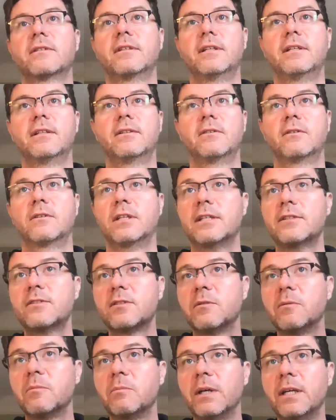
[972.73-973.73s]
And there are lots
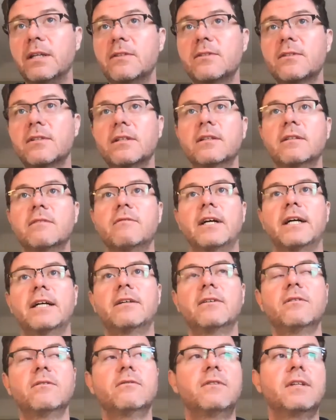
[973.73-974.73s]
of debates on the
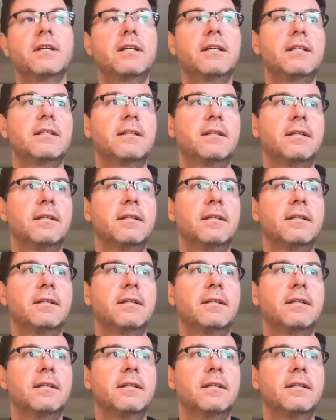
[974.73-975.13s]
value of that,